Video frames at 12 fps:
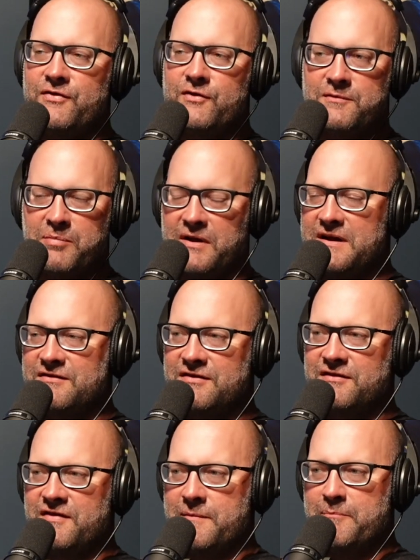There's
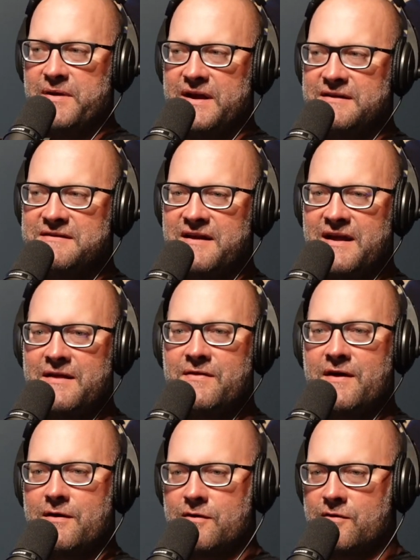places in the Big Ten
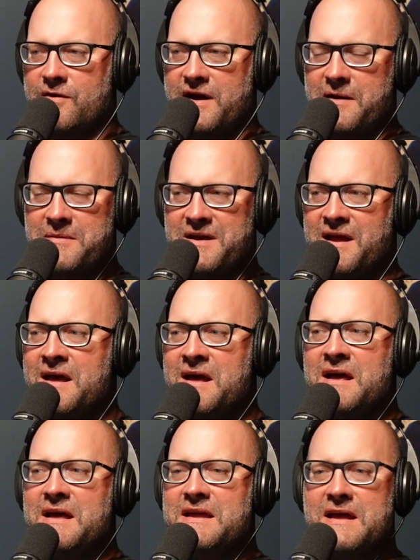that are great. I mean,
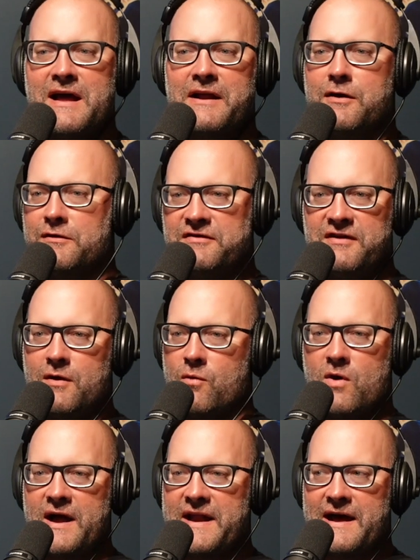you ought to go see a
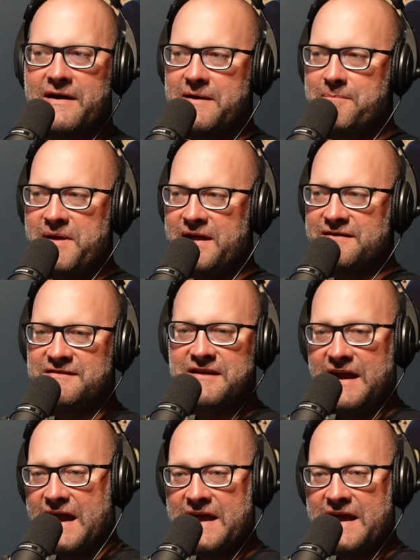whiteout at Penn State.